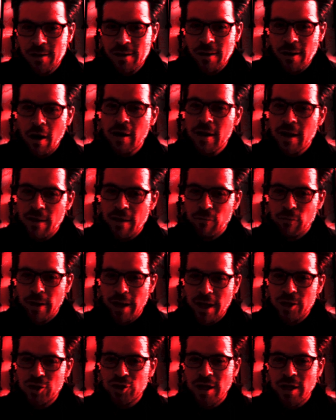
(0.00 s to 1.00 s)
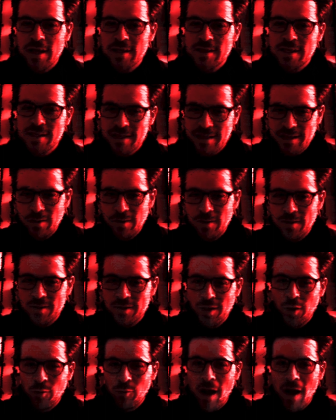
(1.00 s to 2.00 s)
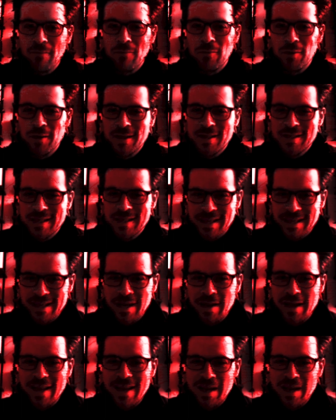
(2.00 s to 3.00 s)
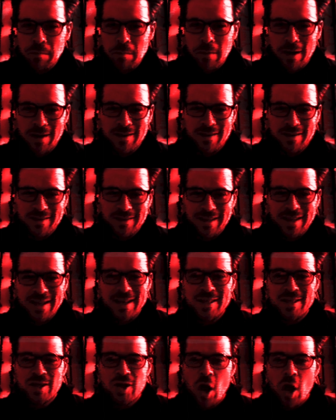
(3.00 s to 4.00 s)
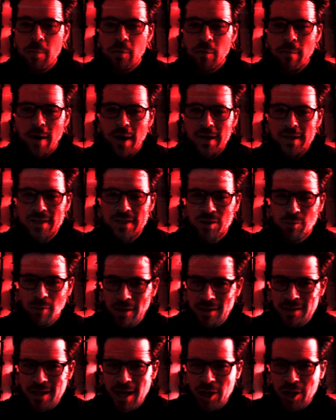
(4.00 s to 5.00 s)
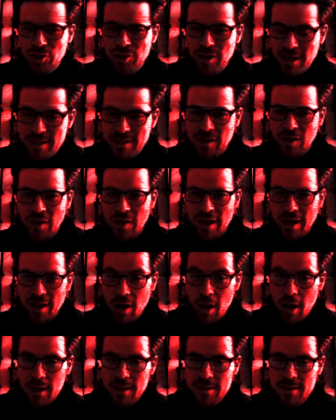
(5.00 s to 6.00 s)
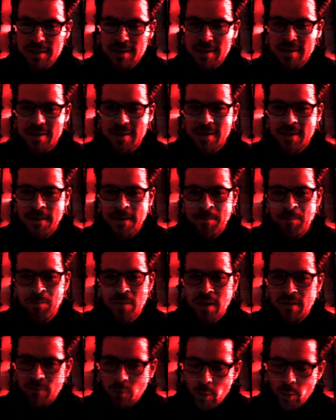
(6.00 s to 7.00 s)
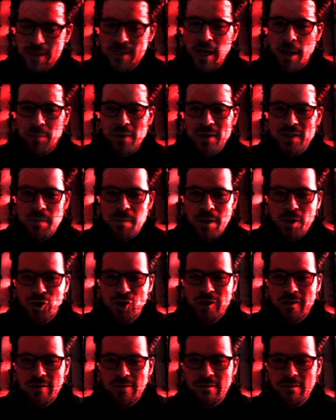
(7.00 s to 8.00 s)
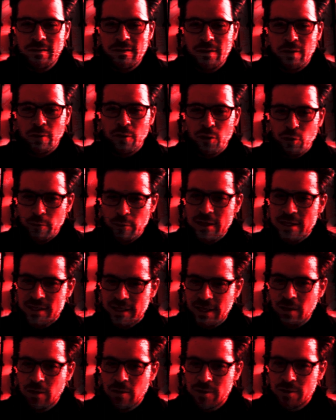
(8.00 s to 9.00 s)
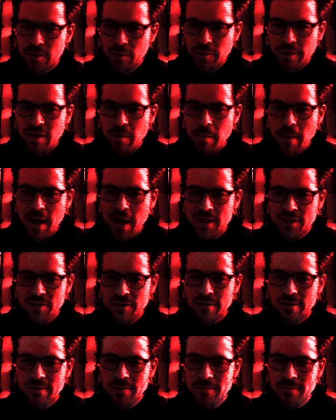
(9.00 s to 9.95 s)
Not every agent has the skills to unravel its enigma, leading to compromised threat detection and escalating costs. If you accept this mission, there are 3 skills you'll need to master.